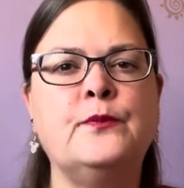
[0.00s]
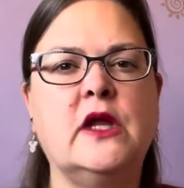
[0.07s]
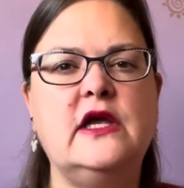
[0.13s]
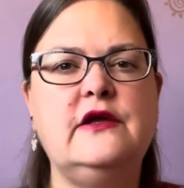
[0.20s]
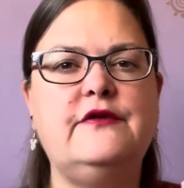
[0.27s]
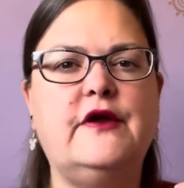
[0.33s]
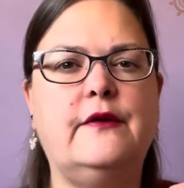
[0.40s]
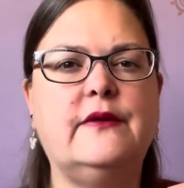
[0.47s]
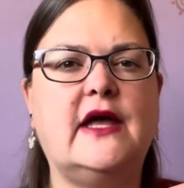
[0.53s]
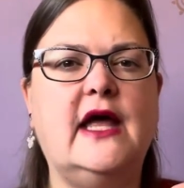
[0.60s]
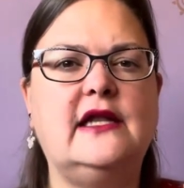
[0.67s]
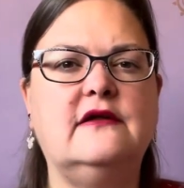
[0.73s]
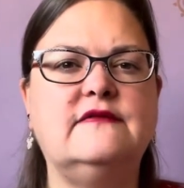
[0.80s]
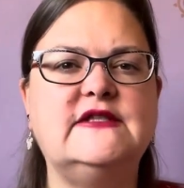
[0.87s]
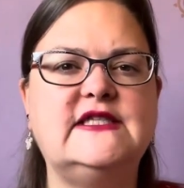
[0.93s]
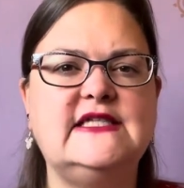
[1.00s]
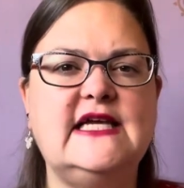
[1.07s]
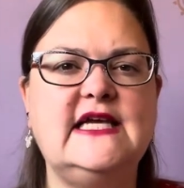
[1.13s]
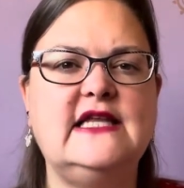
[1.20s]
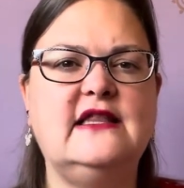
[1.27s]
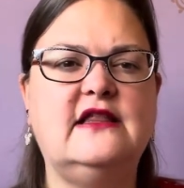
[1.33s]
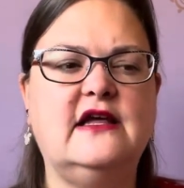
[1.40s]
You don't kind of
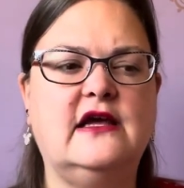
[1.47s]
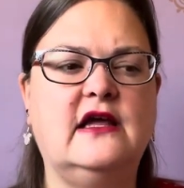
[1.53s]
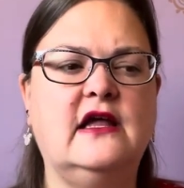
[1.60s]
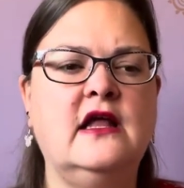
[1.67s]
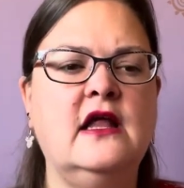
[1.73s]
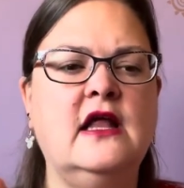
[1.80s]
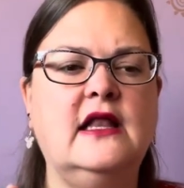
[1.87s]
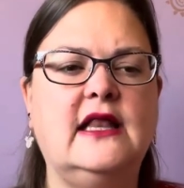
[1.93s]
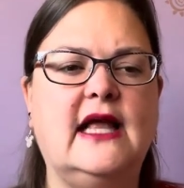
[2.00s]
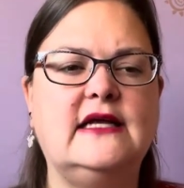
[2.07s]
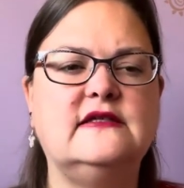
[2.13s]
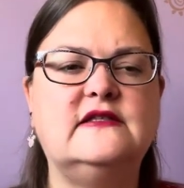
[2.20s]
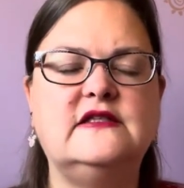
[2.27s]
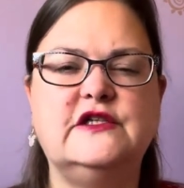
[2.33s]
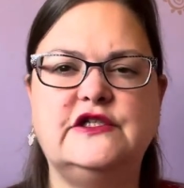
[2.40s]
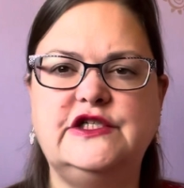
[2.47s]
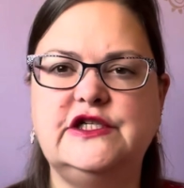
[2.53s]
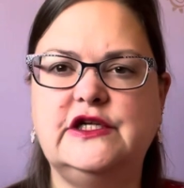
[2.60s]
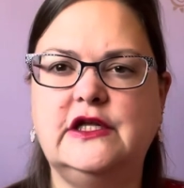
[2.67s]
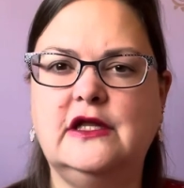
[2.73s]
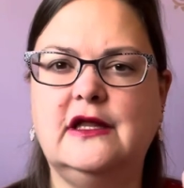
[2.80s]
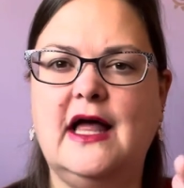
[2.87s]
see the like
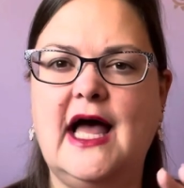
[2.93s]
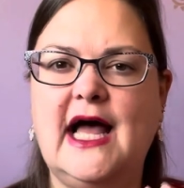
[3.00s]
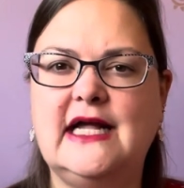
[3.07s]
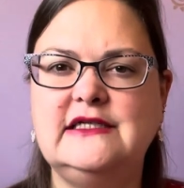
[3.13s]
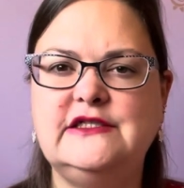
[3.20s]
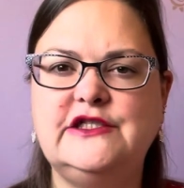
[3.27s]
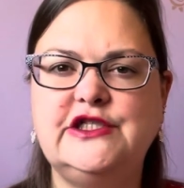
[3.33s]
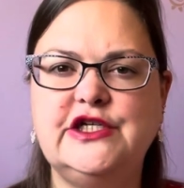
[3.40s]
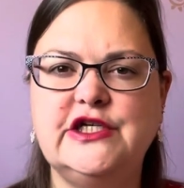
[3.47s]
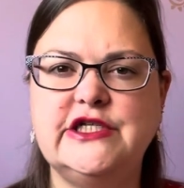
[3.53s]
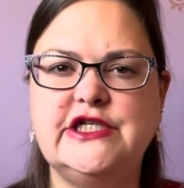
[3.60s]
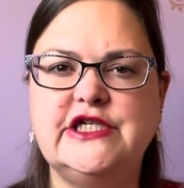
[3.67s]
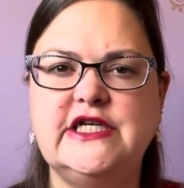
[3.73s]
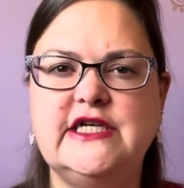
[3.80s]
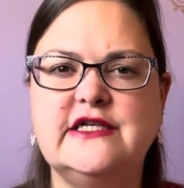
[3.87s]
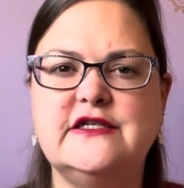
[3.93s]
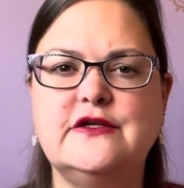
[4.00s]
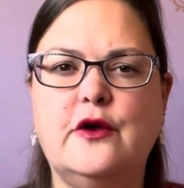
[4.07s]
subtle hand touches